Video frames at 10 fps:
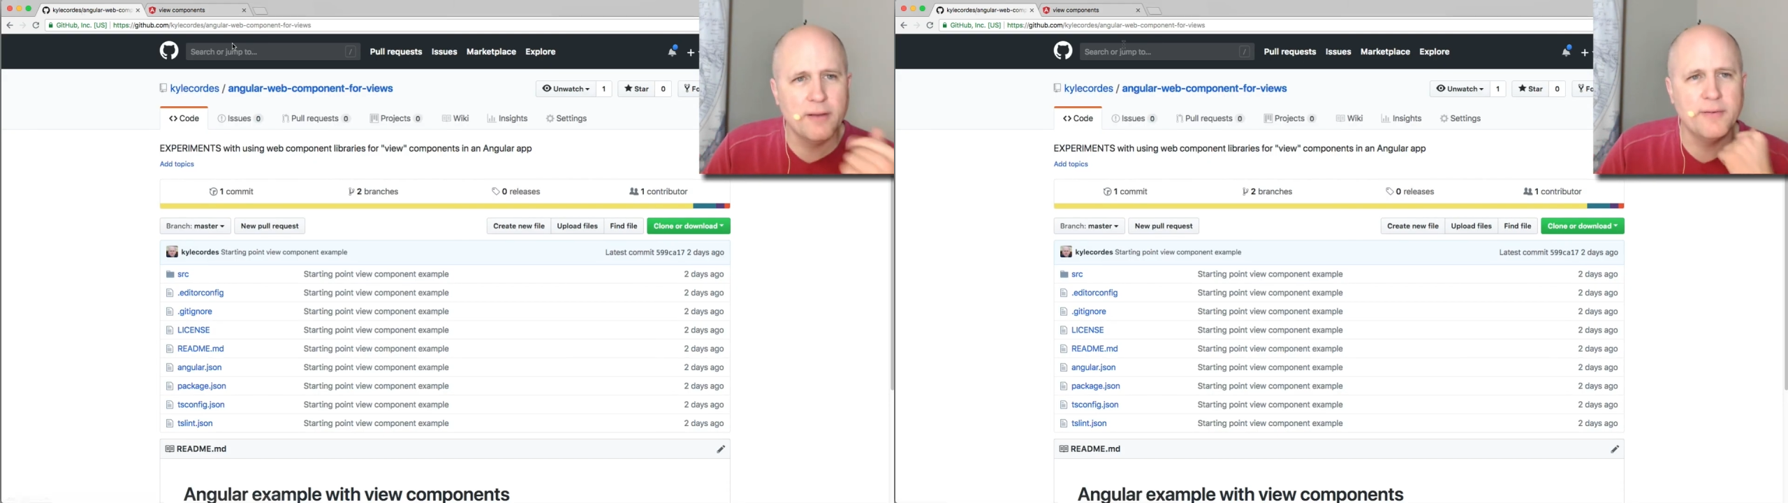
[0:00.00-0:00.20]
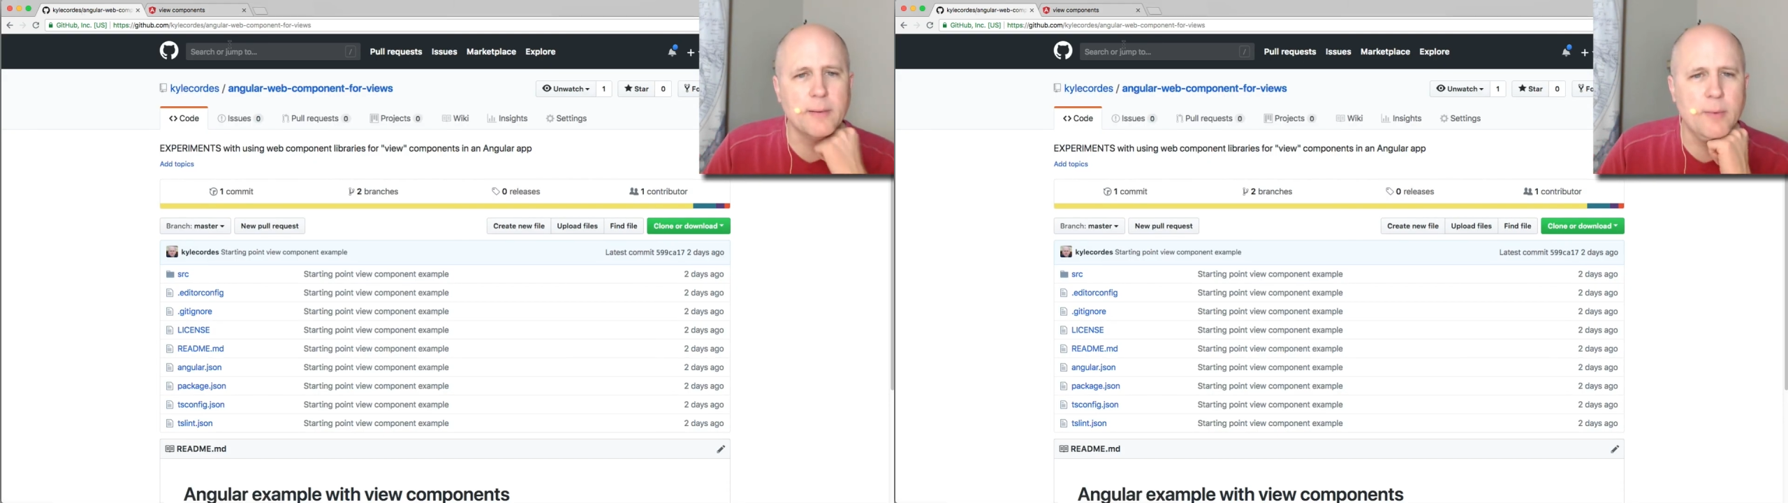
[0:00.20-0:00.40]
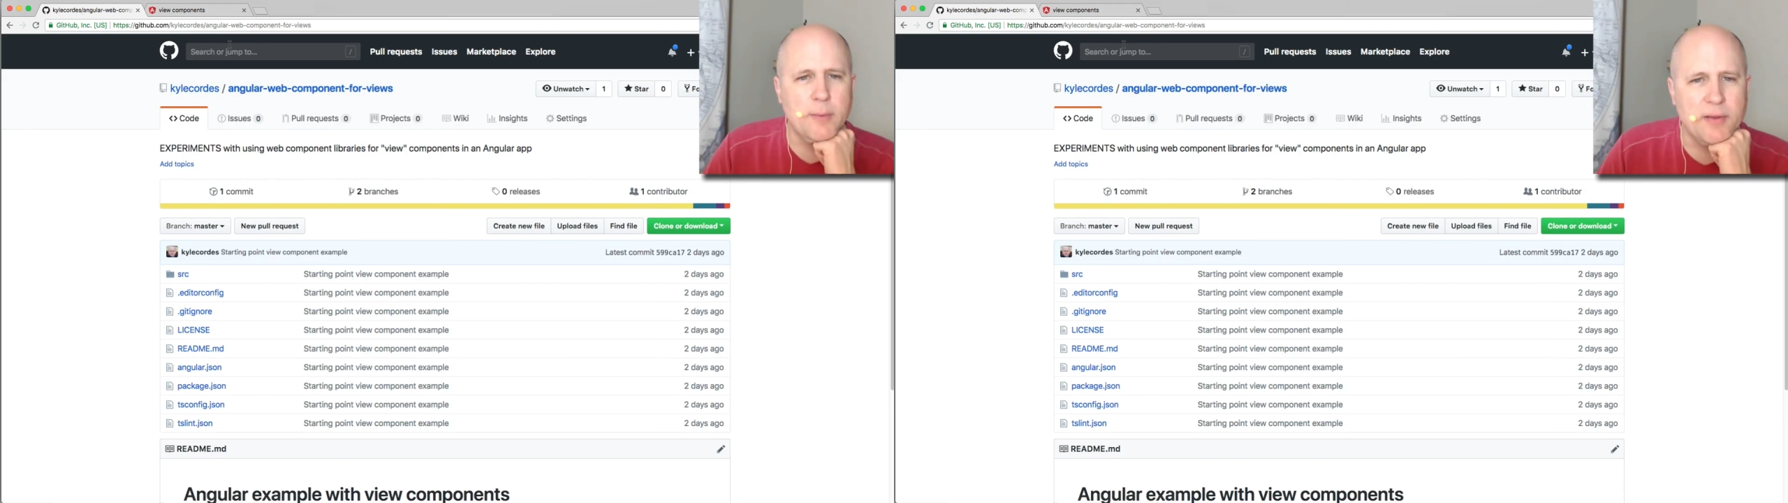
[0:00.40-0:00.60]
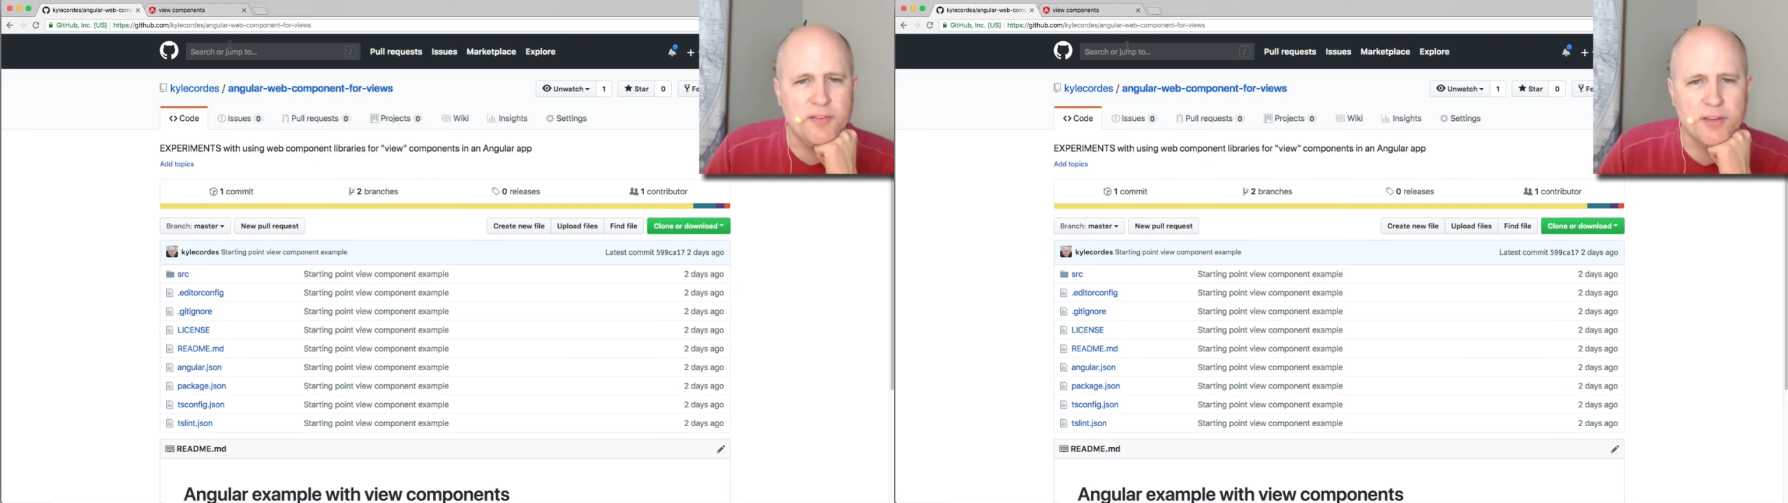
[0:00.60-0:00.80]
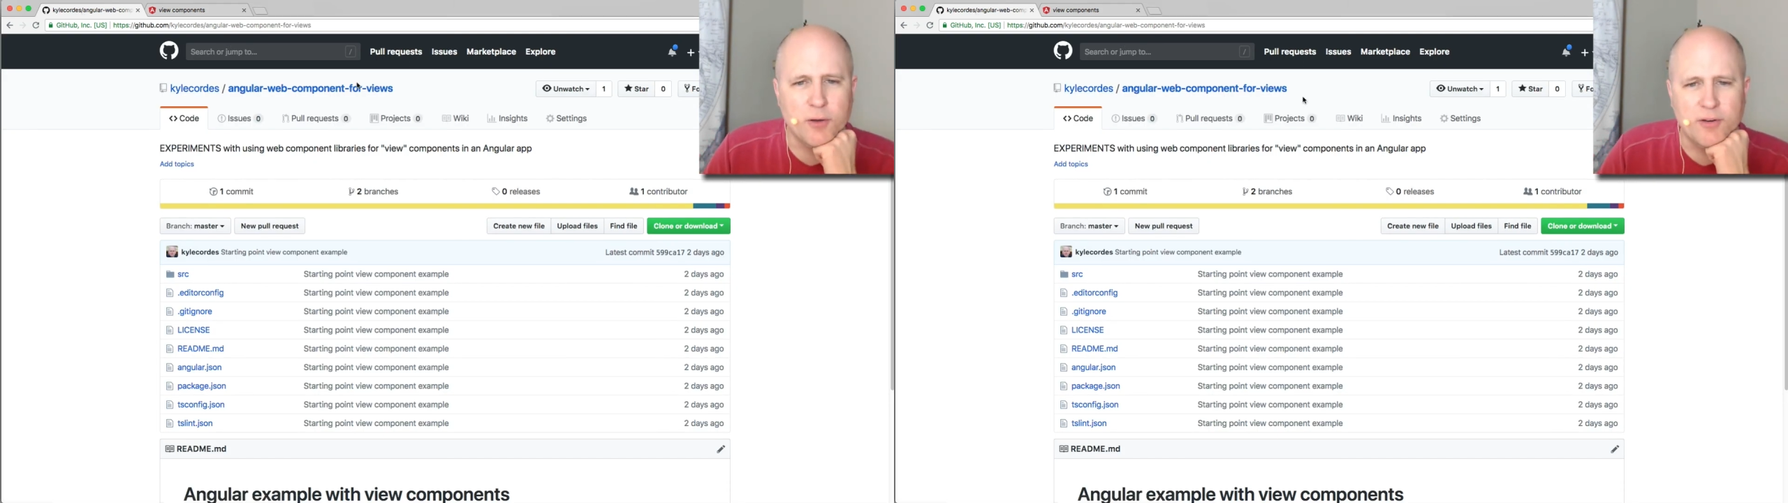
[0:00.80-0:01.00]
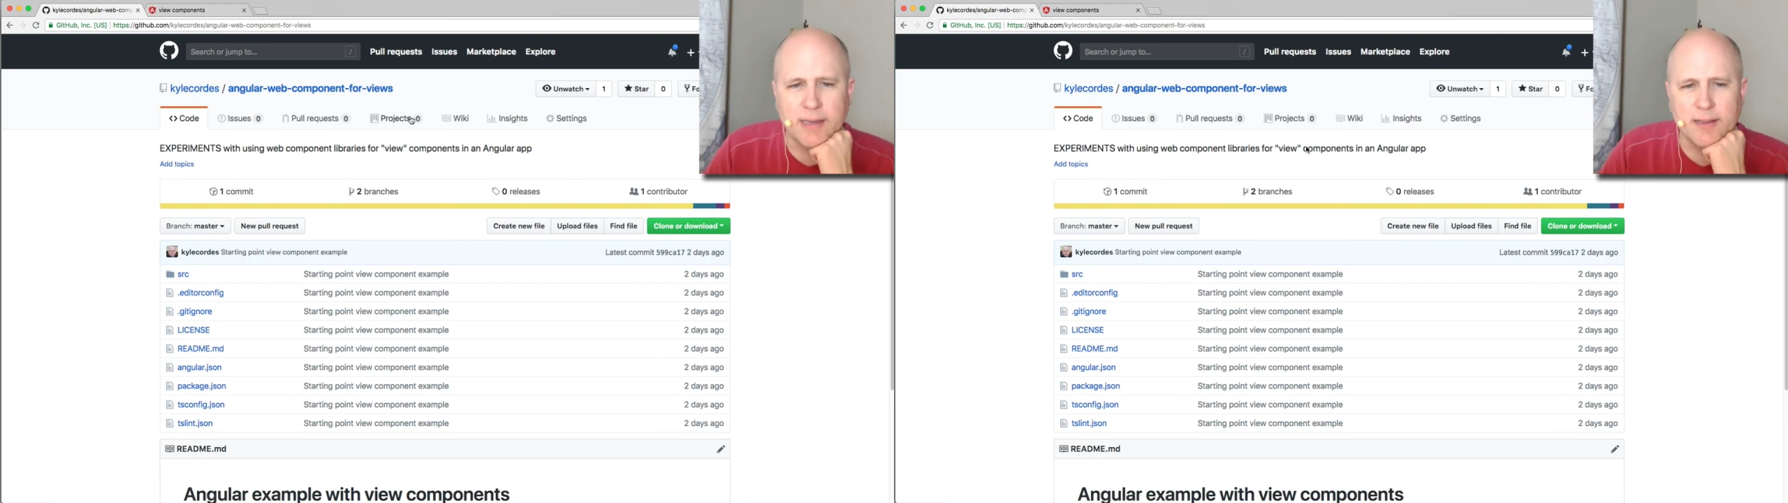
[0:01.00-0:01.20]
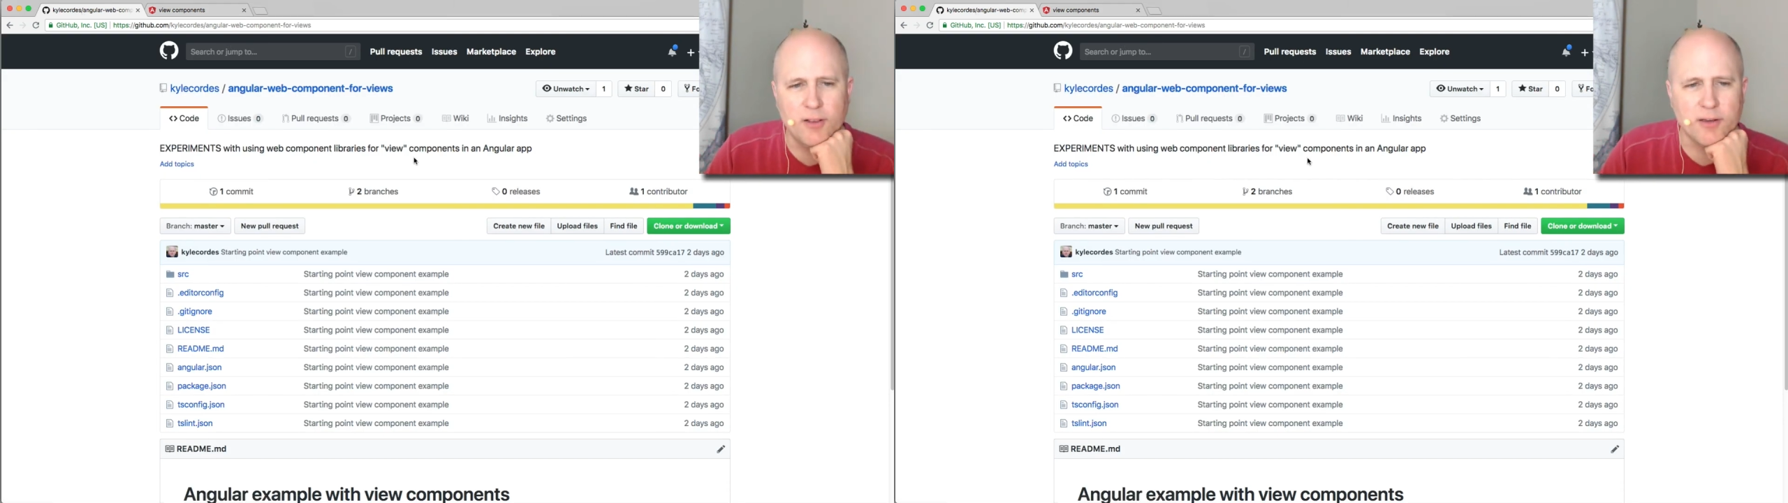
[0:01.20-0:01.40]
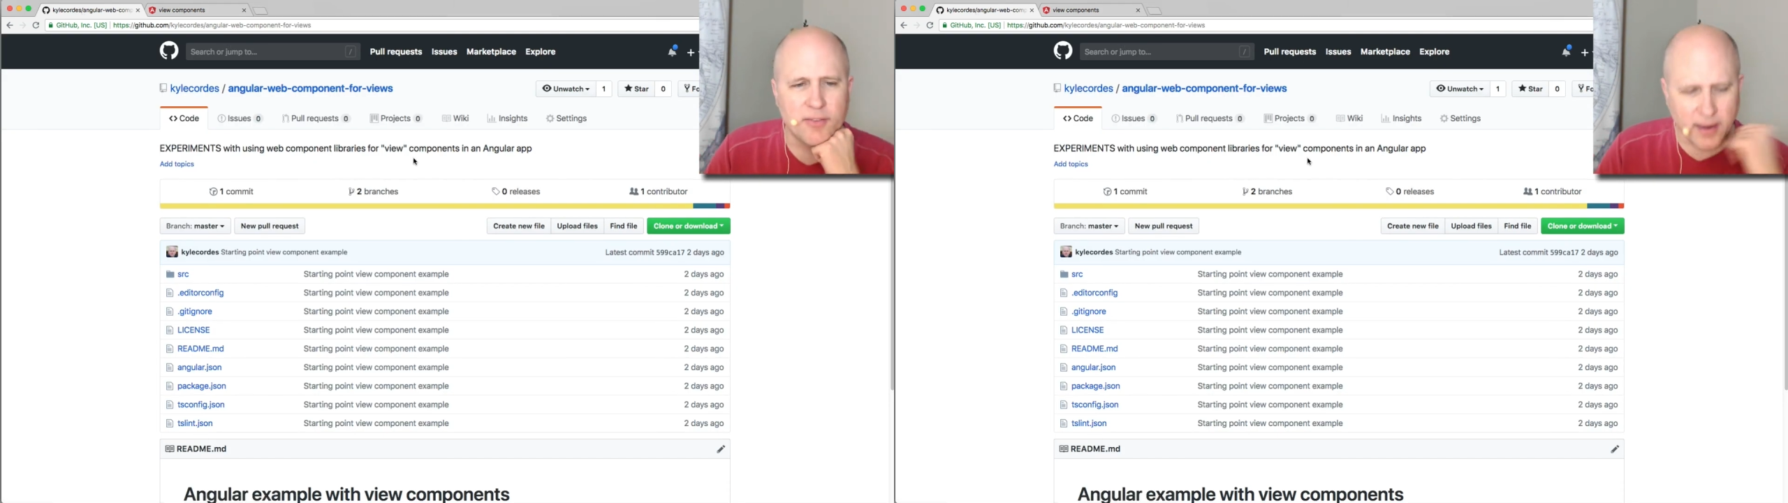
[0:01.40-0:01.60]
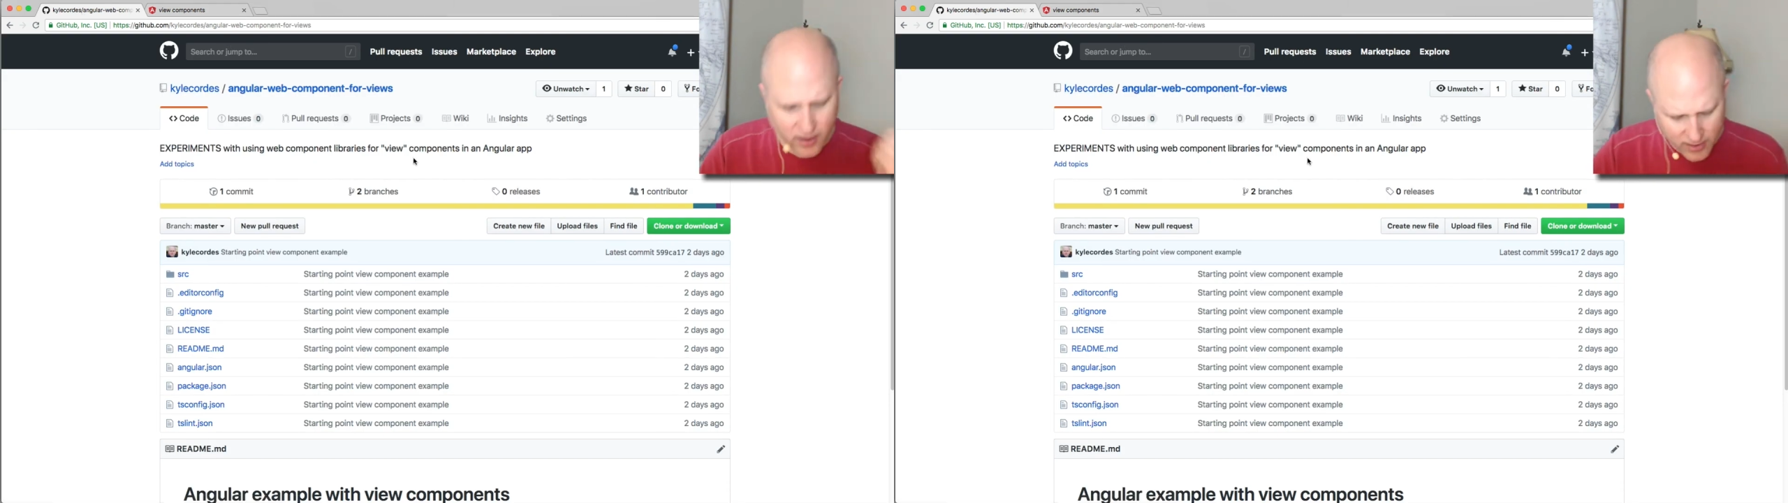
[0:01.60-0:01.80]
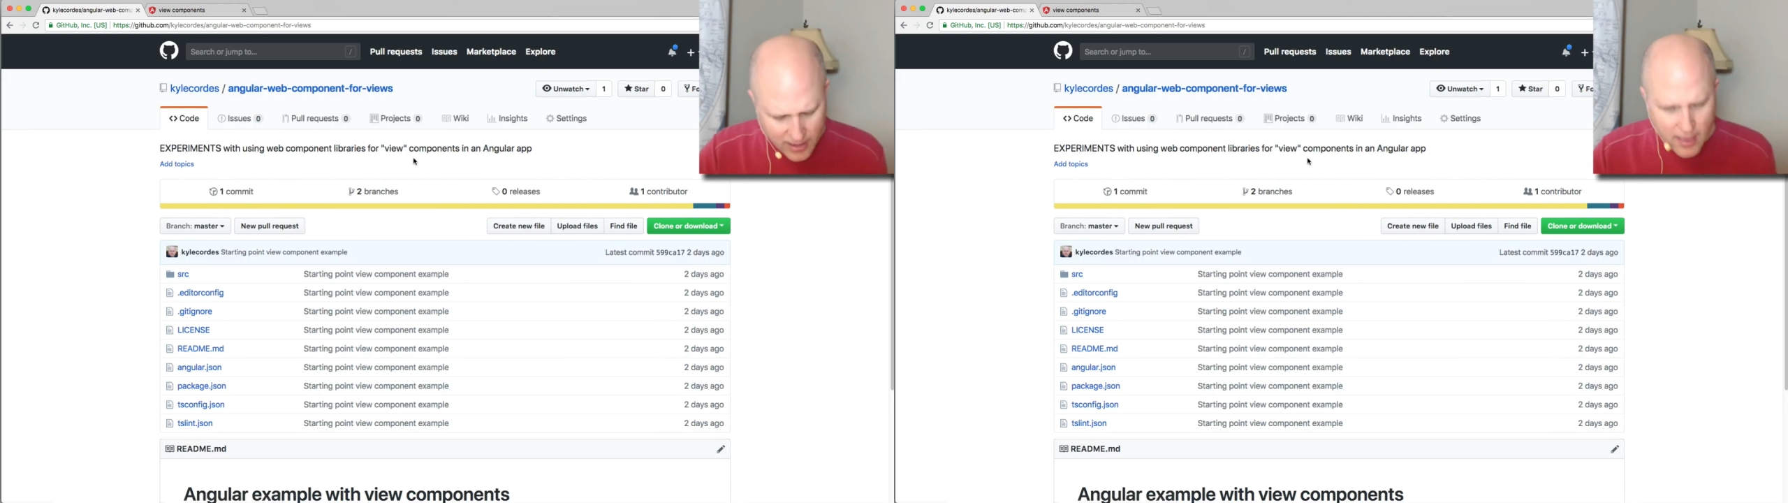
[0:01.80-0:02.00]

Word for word: if anyone wants to go take a look there.